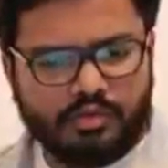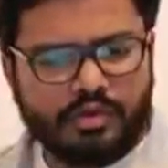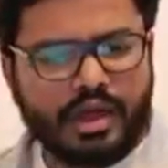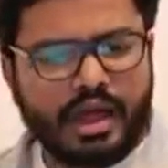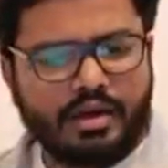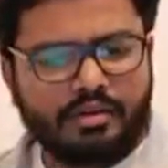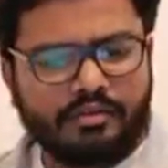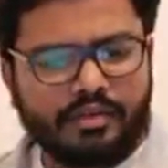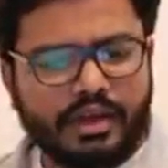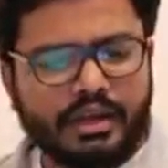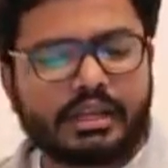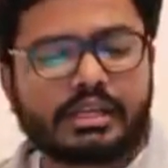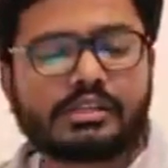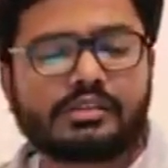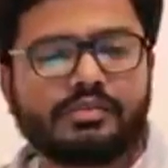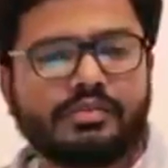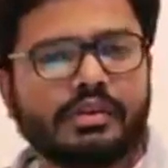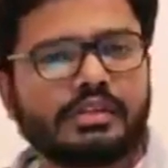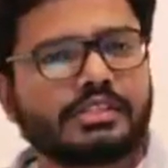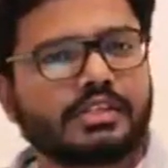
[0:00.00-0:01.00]
So we have
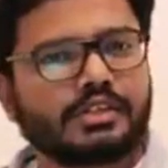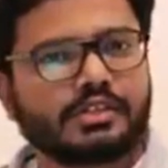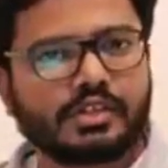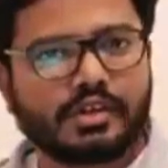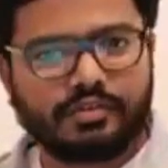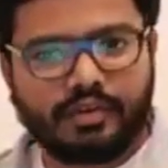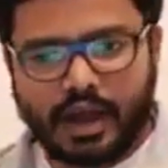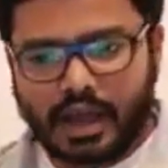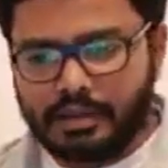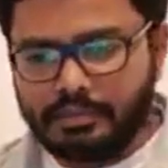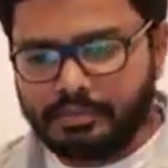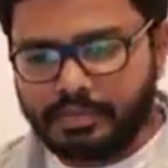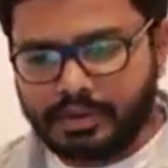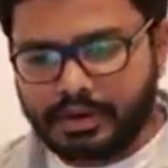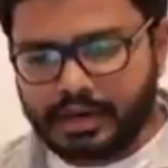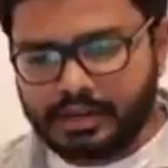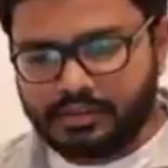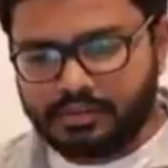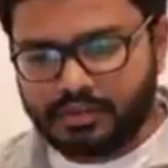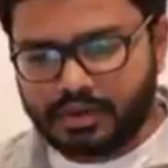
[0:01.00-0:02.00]
various features of
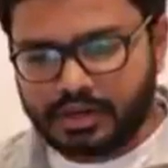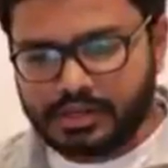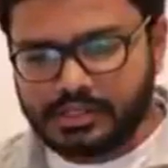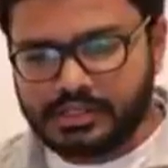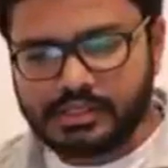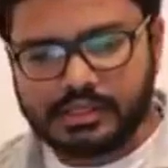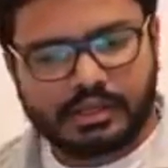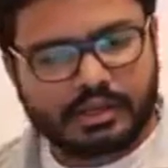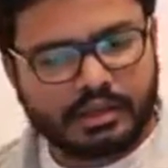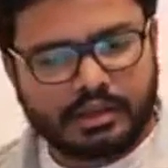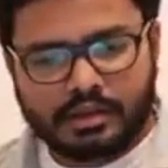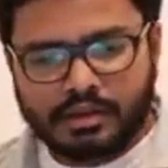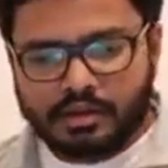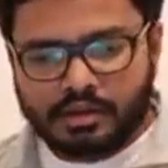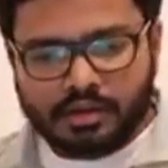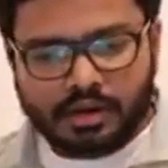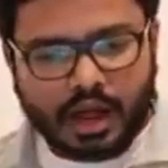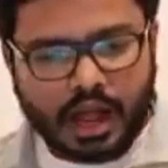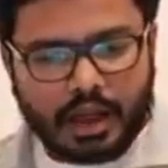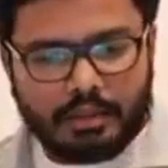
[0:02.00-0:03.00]
hyper as well as
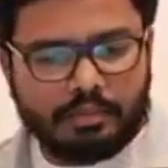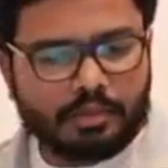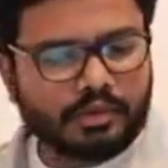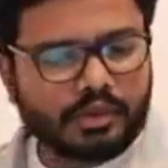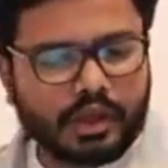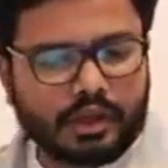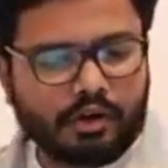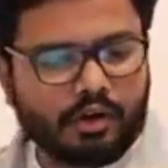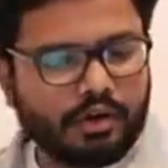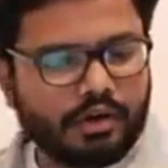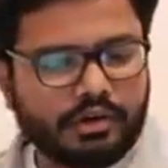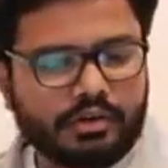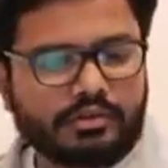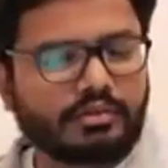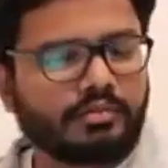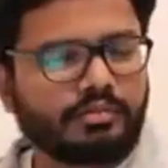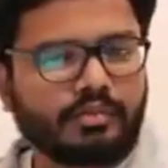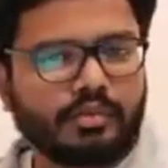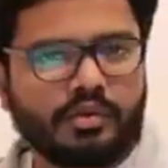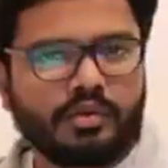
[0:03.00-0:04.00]

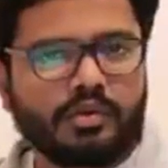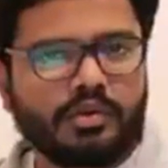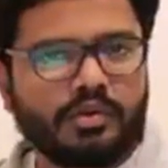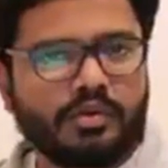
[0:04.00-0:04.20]
hypothyroidism.